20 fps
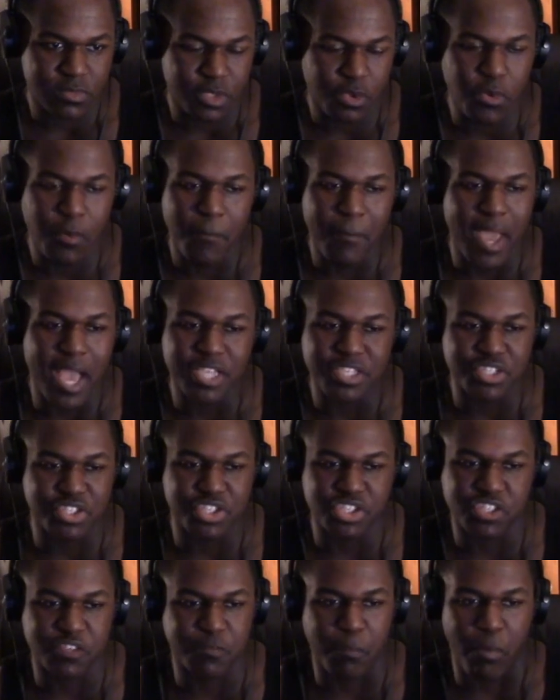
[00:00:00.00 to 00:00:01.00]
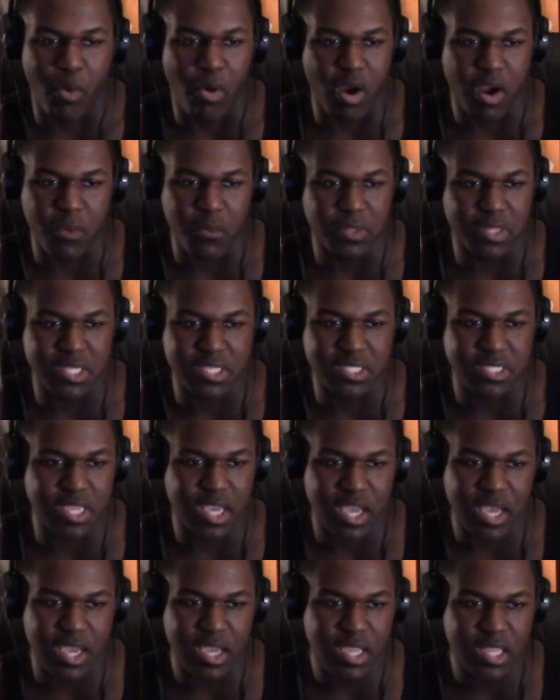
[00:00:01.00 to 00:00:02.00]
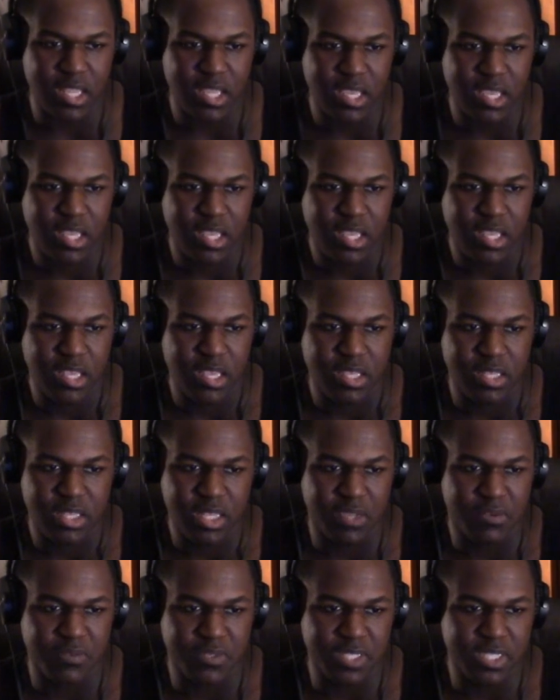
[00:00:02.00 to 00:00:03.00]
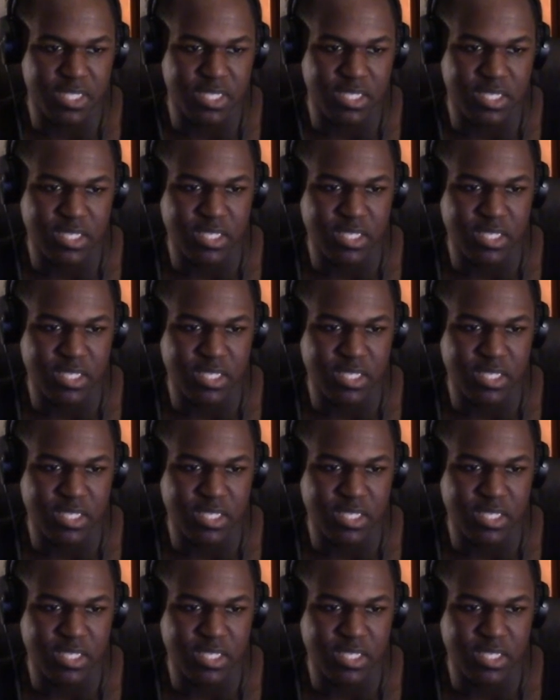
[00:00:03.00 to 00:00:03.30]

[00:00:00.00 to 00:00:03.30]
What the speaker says: imagine just sparring with this guy. Like, really?